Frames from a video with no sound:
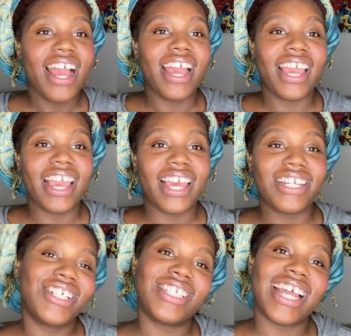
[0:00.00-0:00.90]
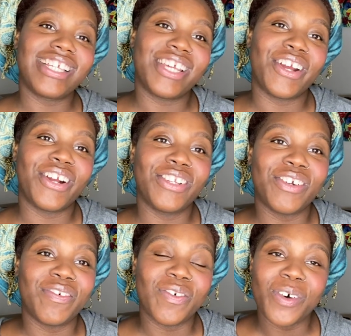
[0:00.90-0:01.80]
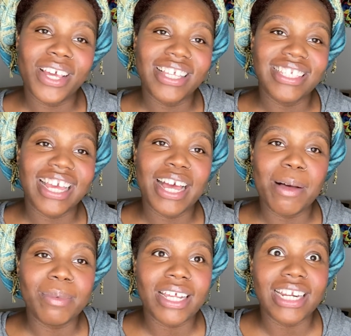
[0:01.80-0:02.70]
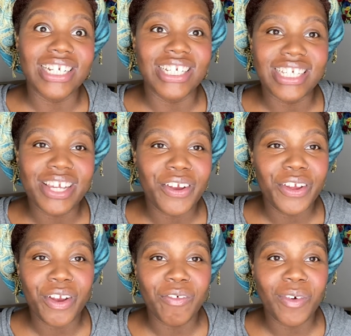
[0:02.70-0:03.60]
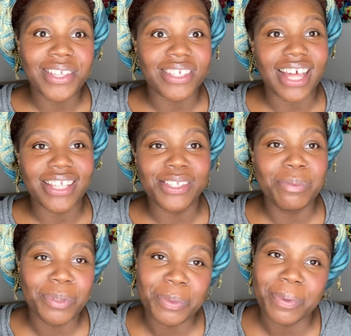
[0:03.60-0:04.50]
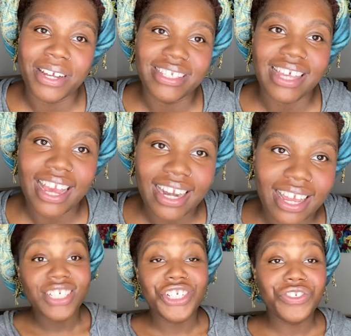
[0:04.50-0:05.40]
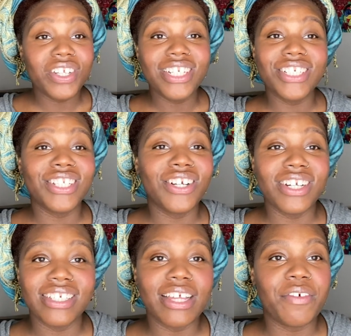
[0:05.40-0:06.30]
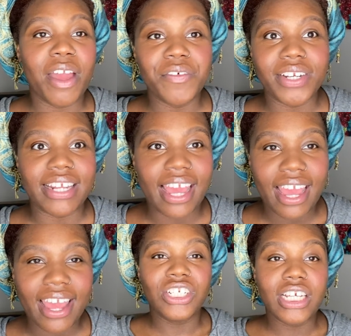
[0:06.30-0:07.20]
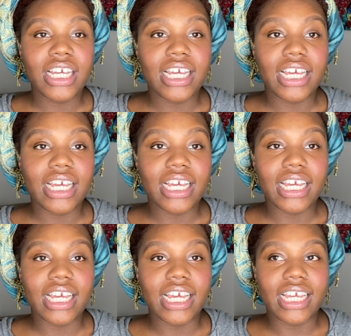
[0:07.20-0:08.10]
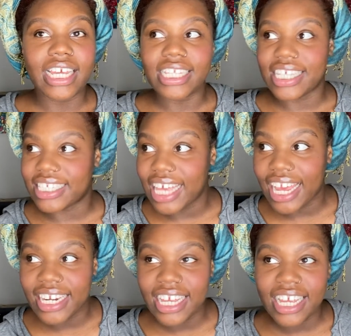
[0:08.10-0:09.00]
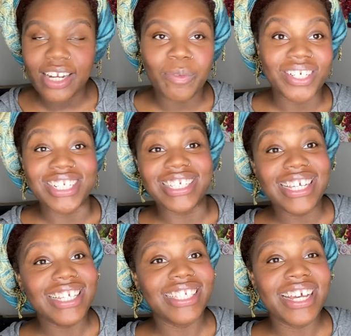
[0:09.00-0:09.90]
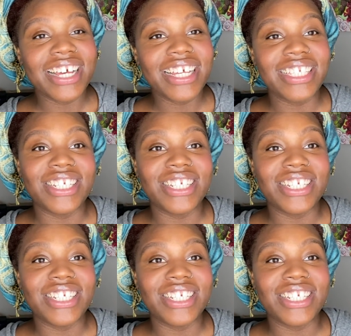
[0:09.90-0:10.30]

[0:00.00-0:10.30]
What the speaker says: and it's just nice to hear her little voice like coming in, and she's hearing her voice, so that's super duper exciting. She's really just learning stuff every day. She gets excited when she sees us.